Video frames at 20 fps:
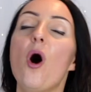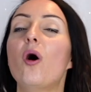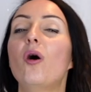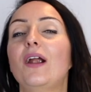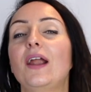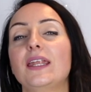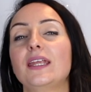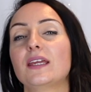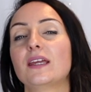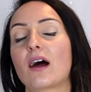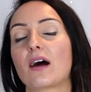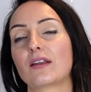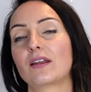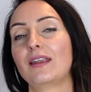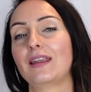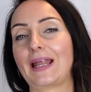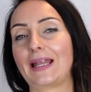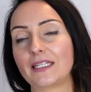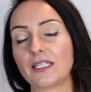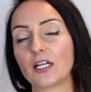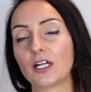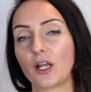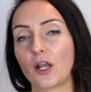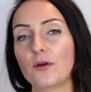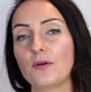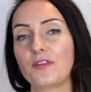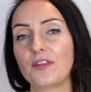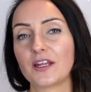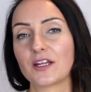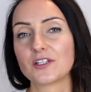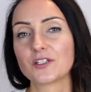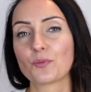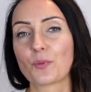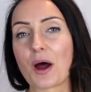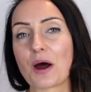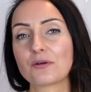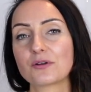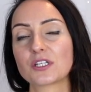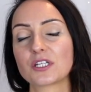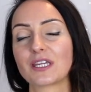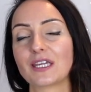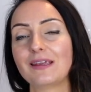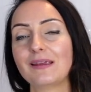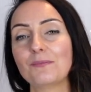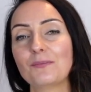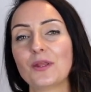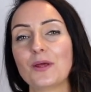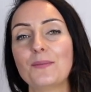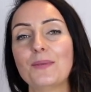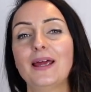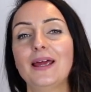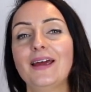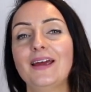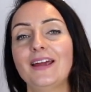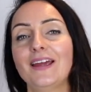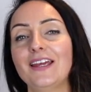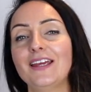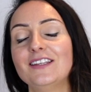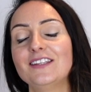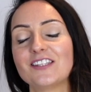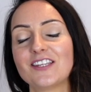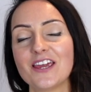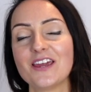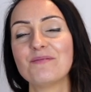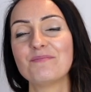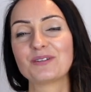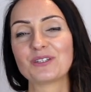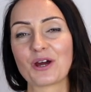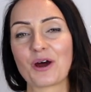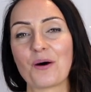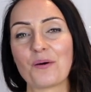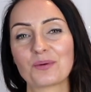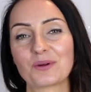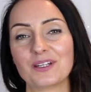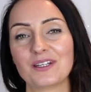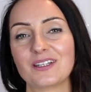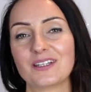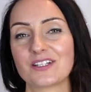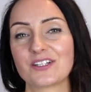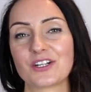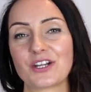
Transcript: or any kind of leather clothing as well, to keep them in tip-top condition.